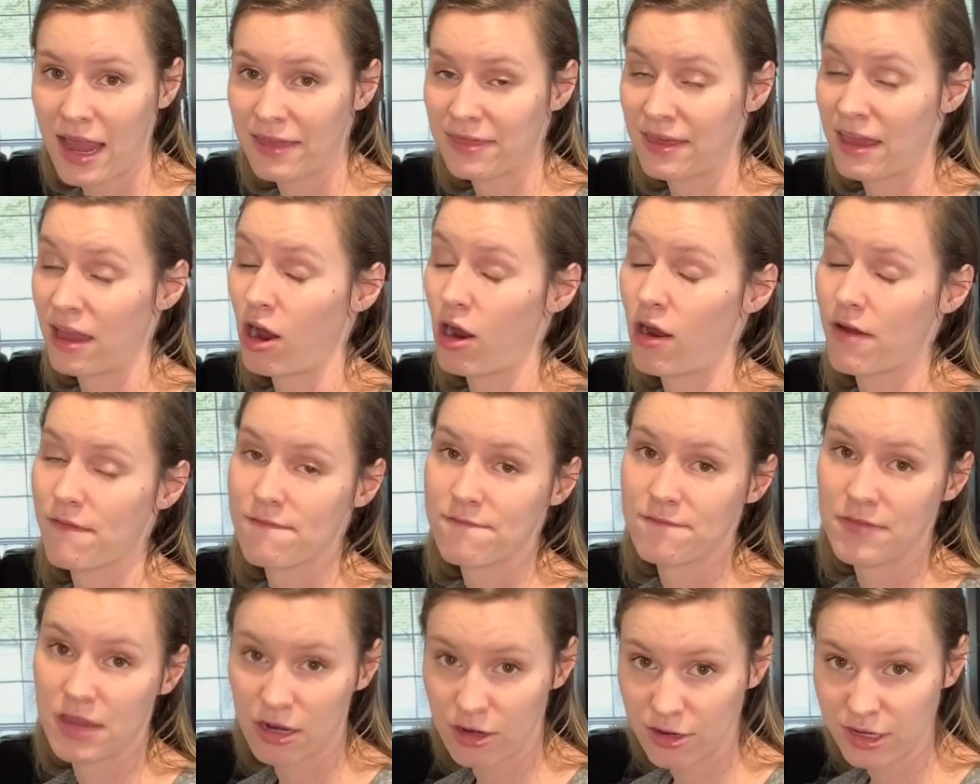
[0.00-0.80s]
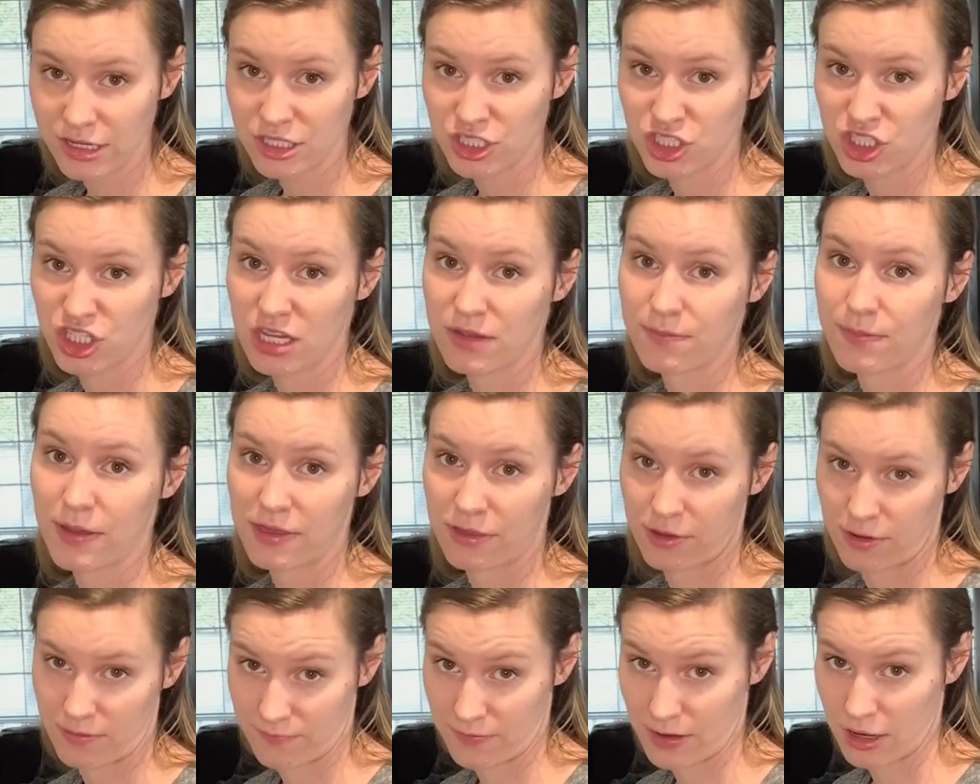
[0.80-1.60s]
They are very cheap and
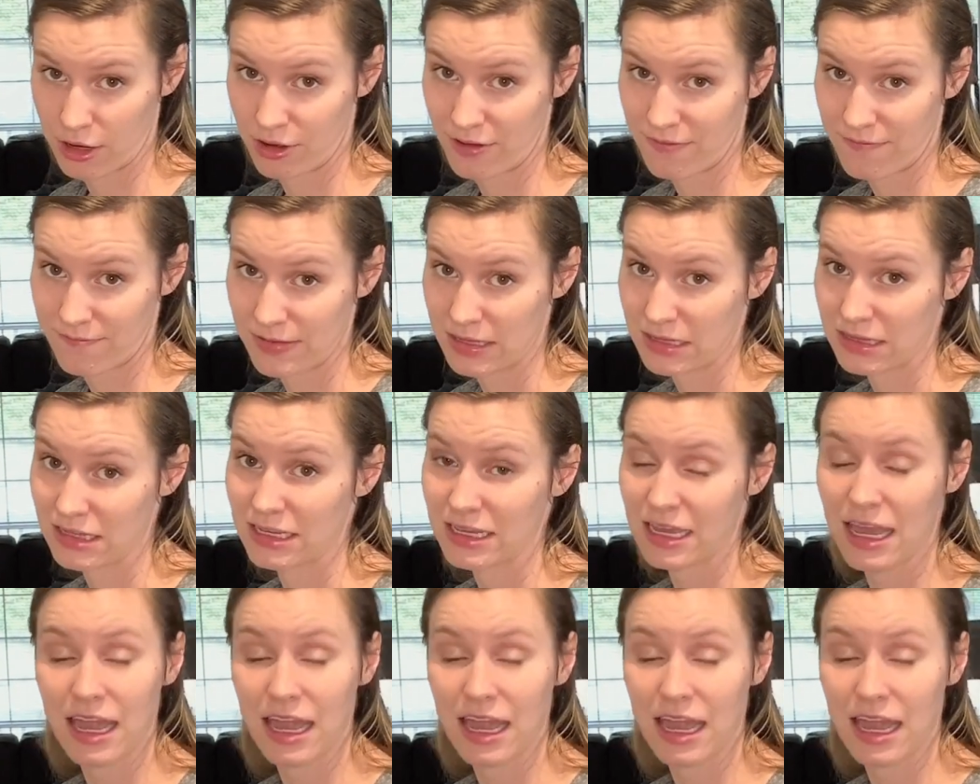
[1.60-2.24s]
they're very filling,